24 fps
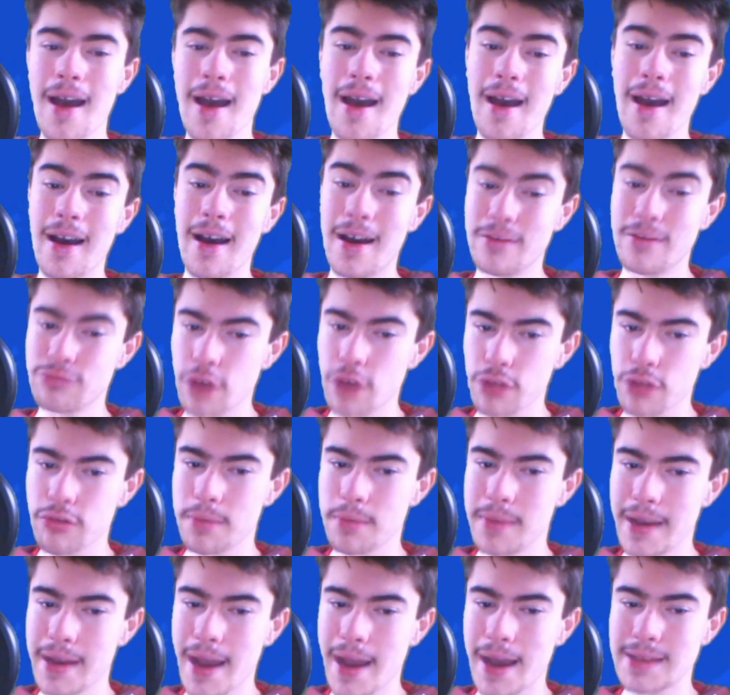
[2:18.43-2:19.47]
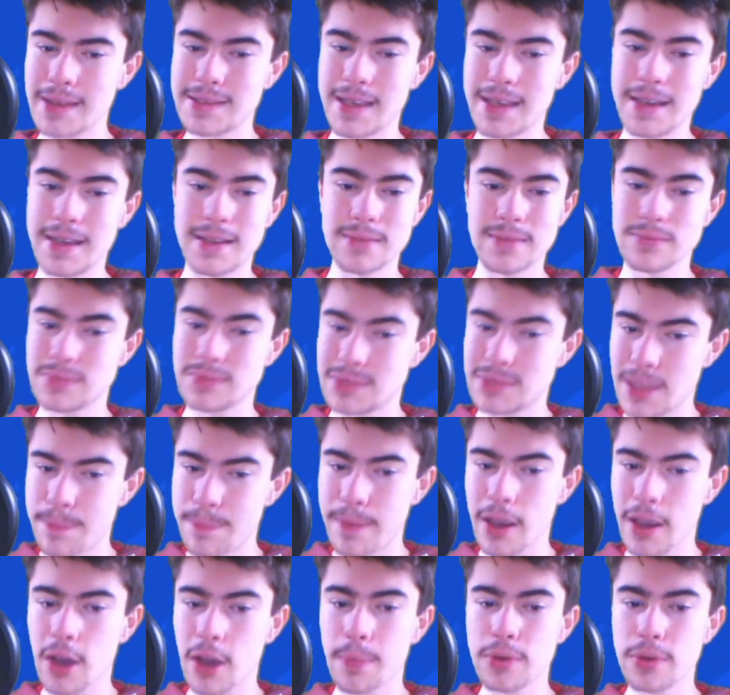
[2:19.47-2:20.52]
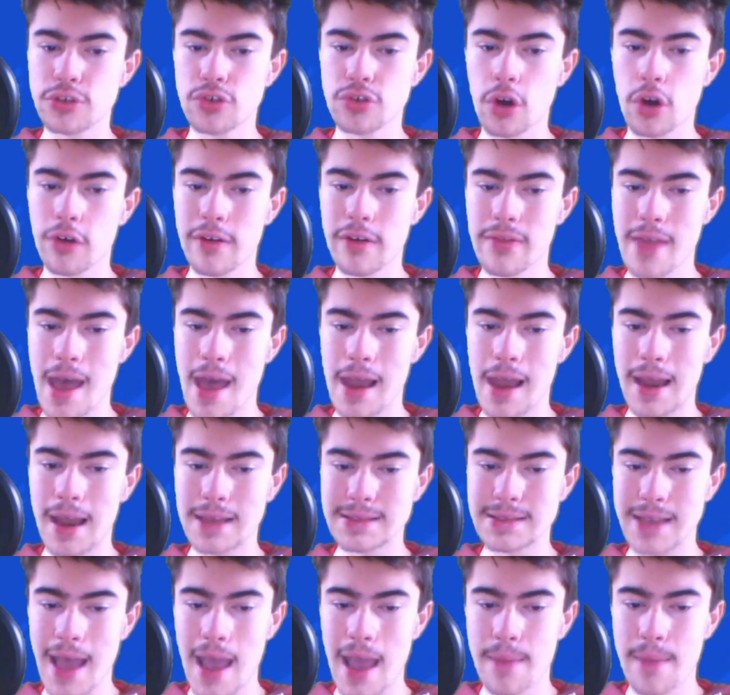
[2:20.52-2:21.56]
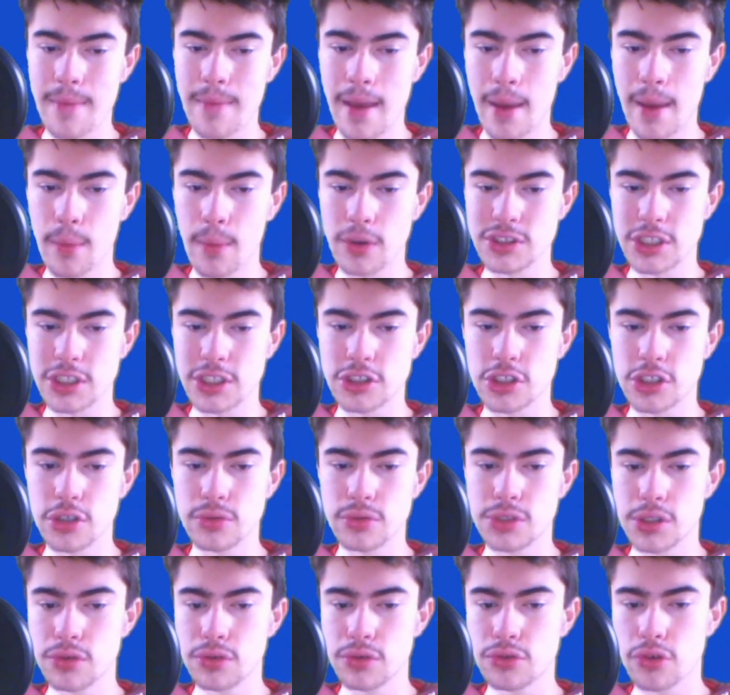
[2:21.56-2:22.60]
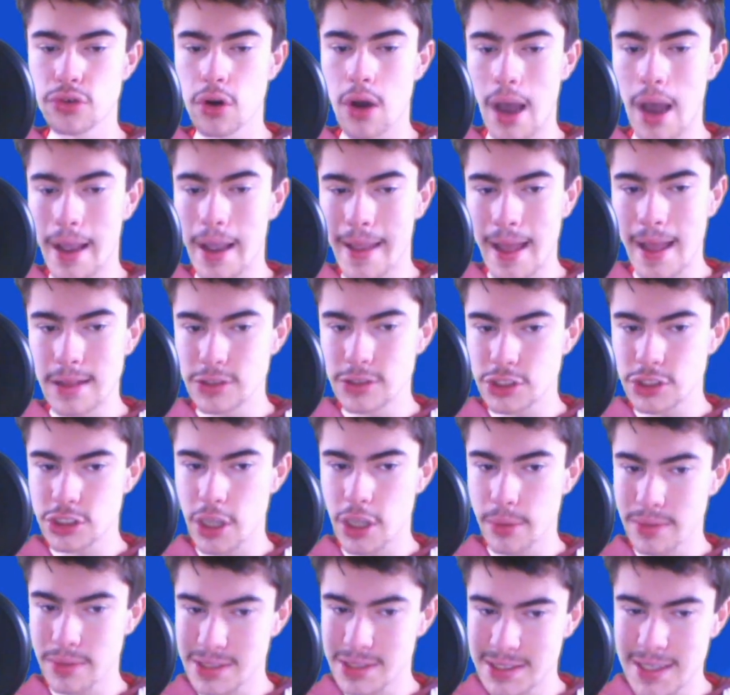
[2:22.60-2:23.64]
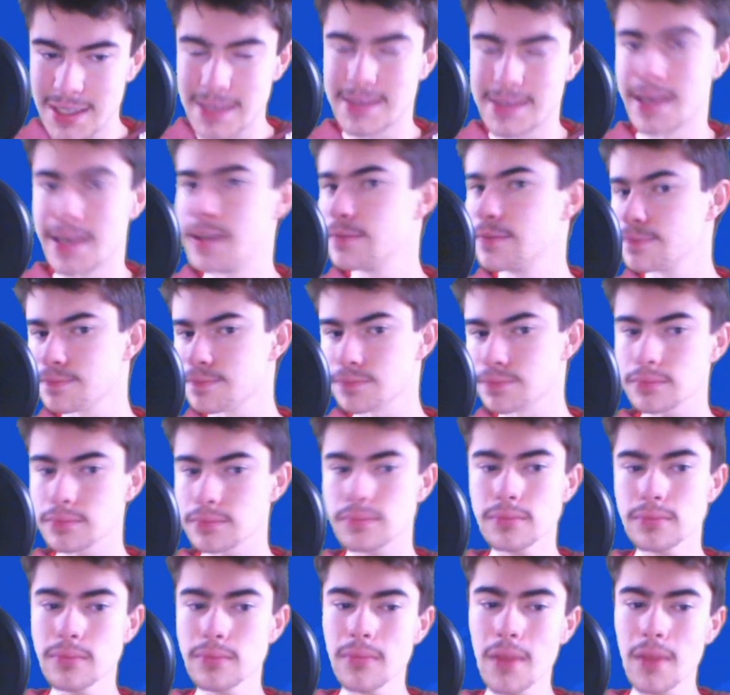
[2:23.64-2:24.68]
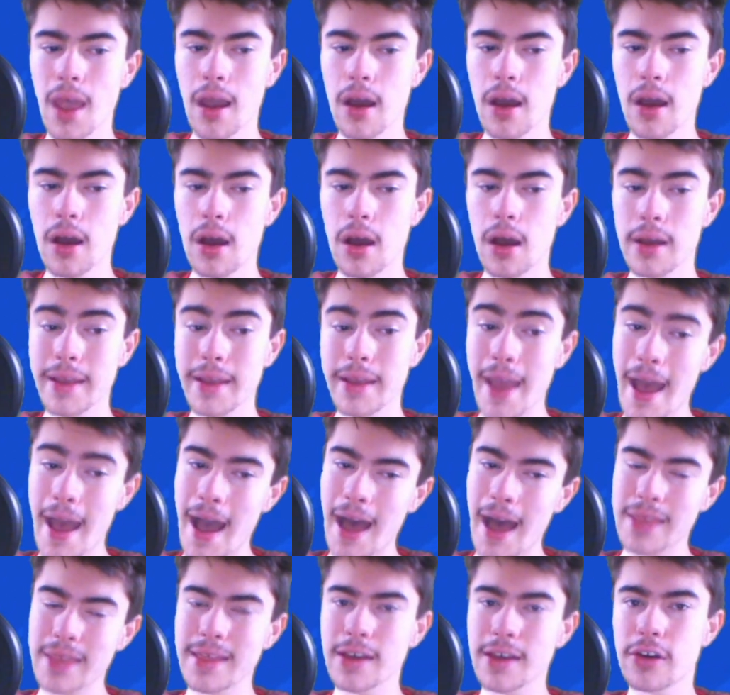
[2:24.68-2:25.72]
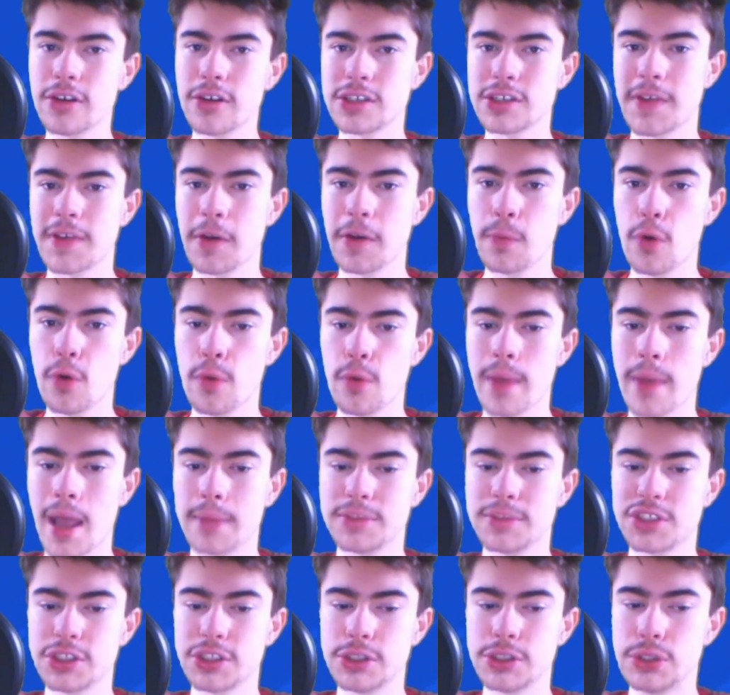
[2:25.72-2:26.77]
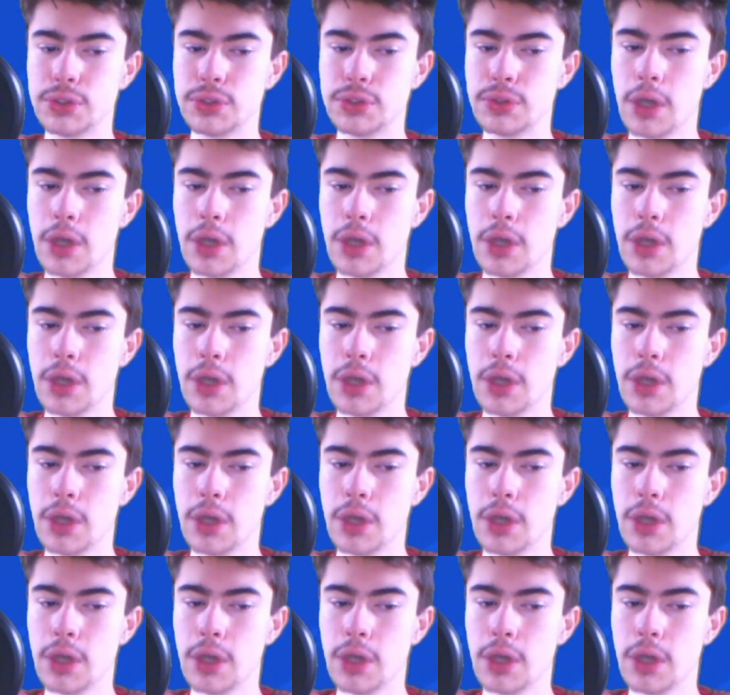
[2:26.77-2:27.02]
And Rotherham United did pick up a draw in their last game. It was a 2-2 draw against Stoke City. Yeah, I think Huddersfield will be able to